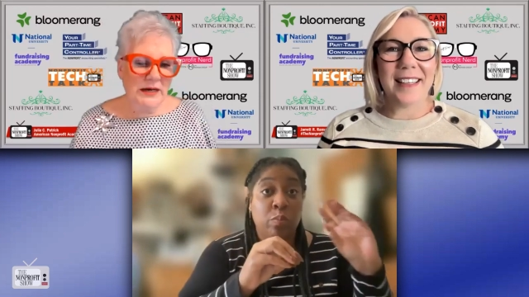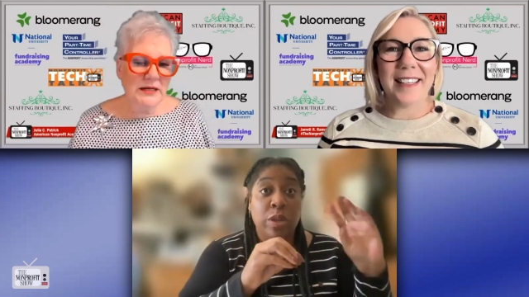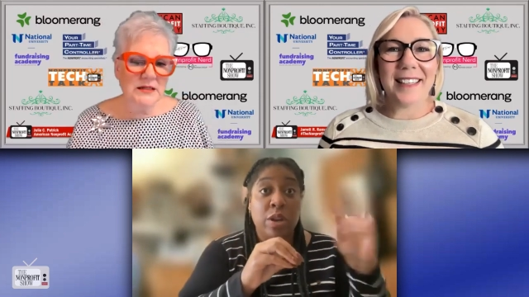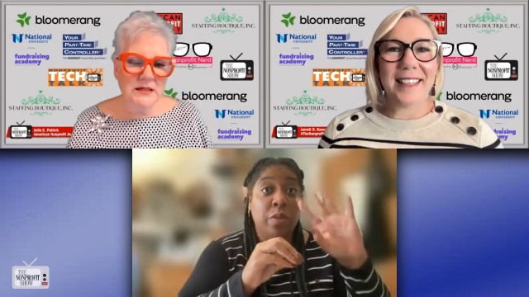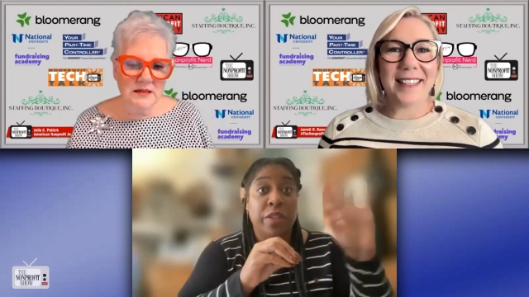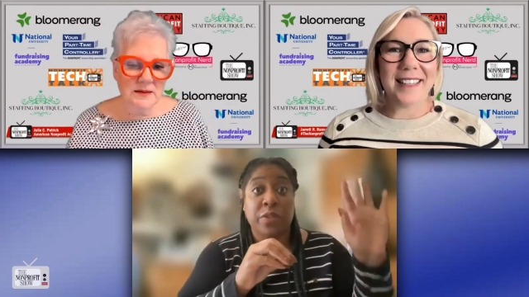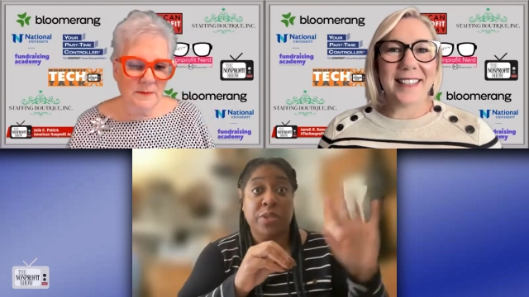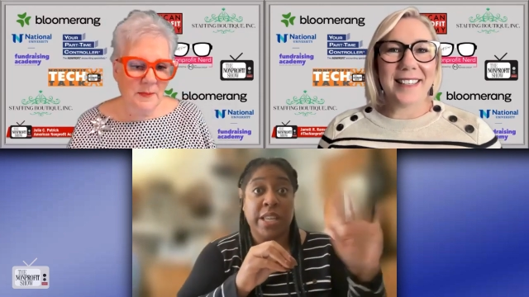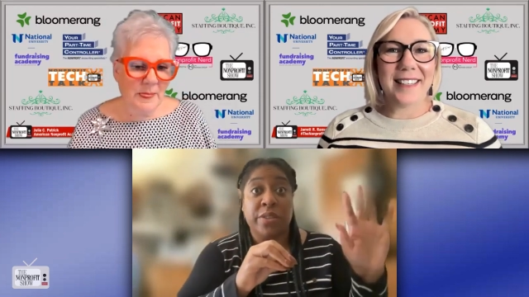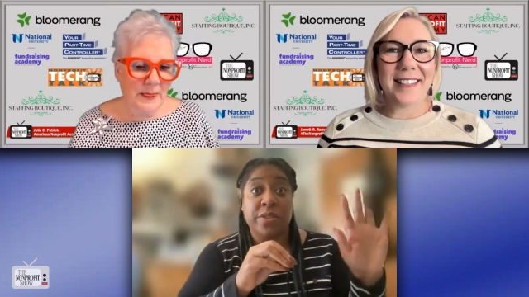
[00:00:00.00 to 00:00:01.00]
Speaker 1: we know that their
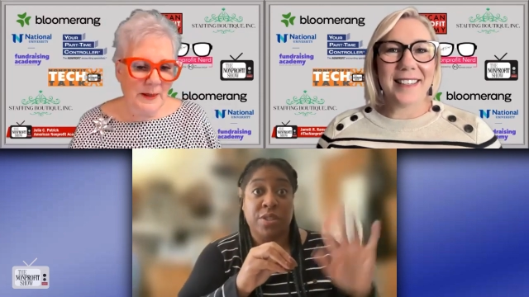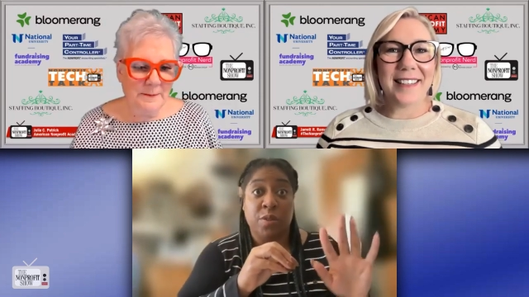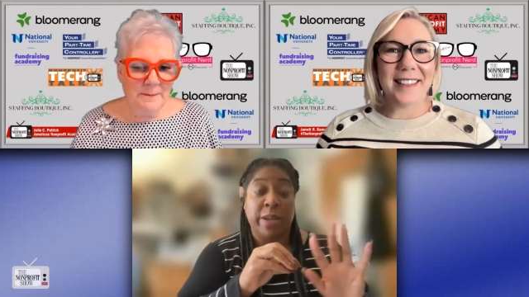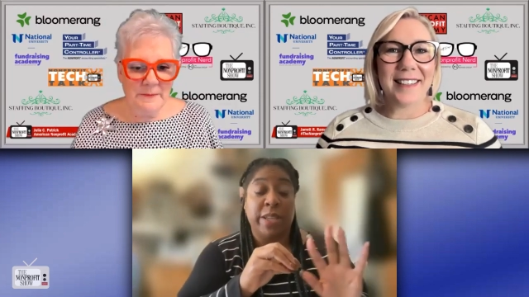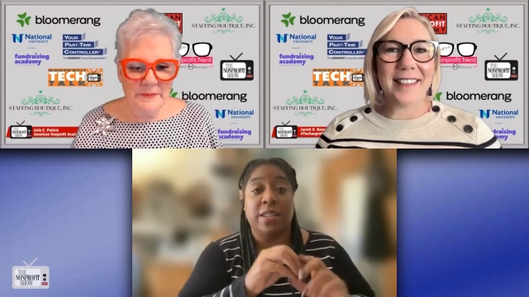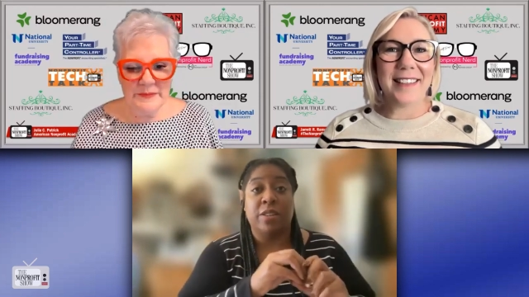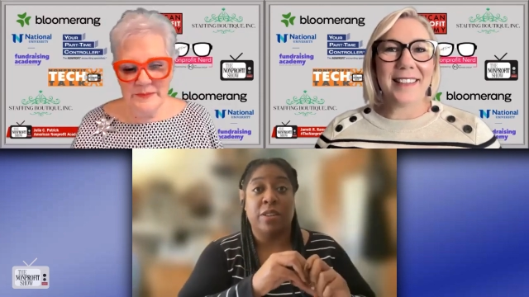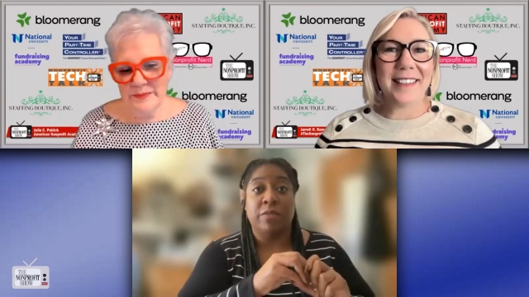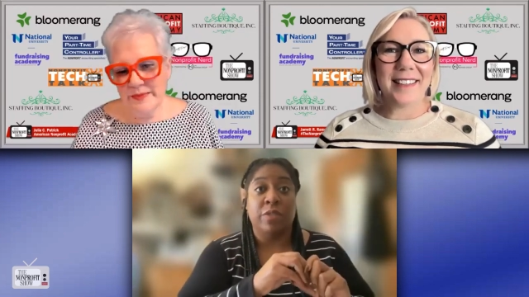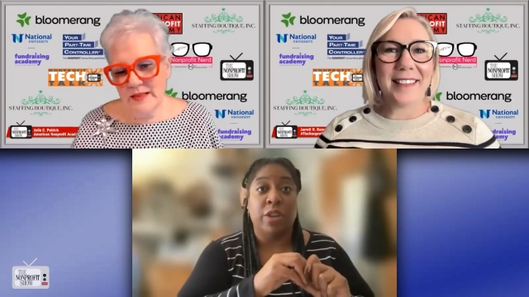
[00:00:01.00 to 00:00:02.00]
skills do based on
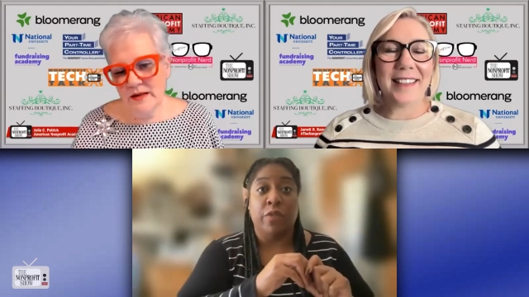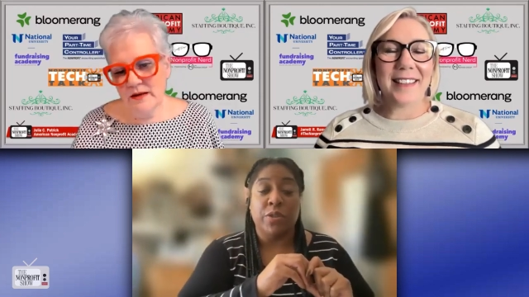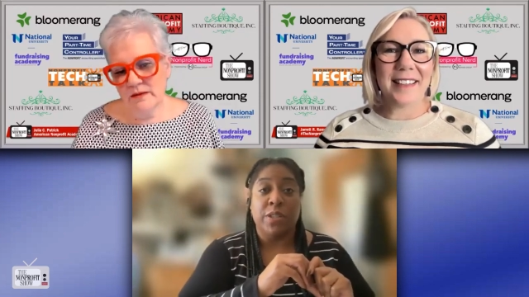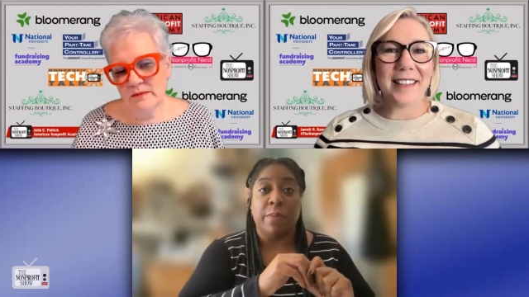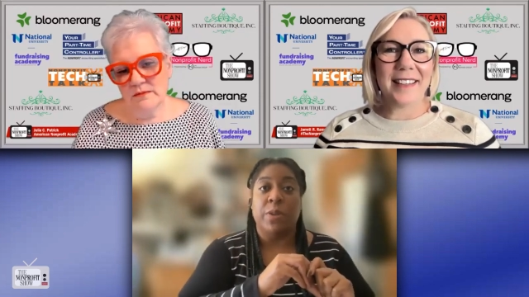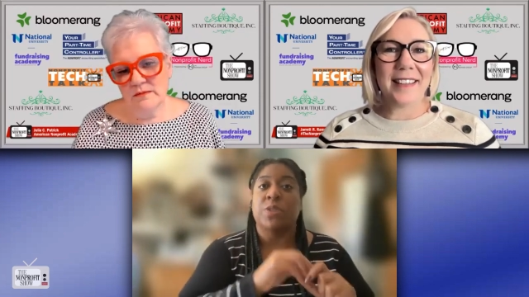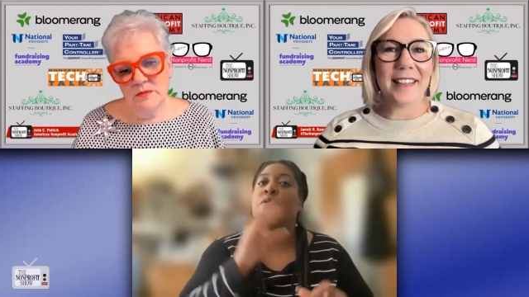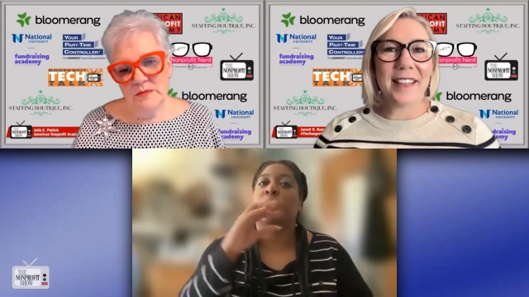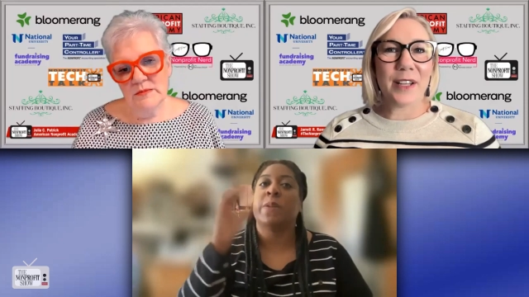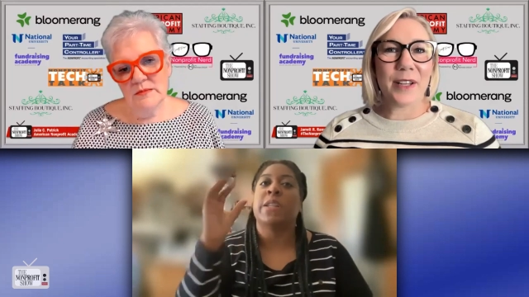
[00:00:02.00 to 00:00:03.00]
our you know first couple
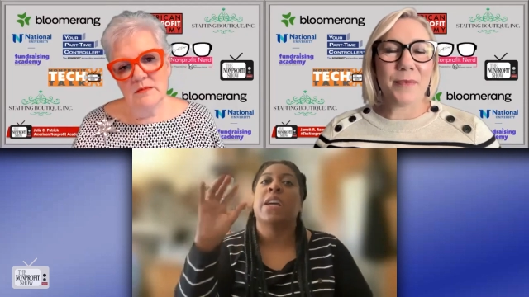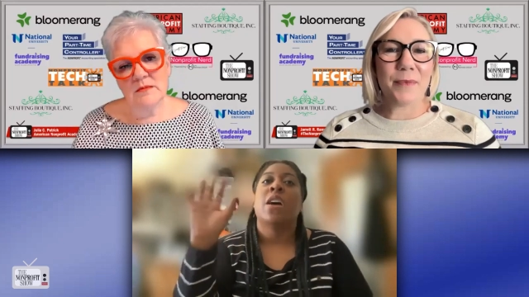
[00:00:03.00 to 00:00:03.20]
interviews but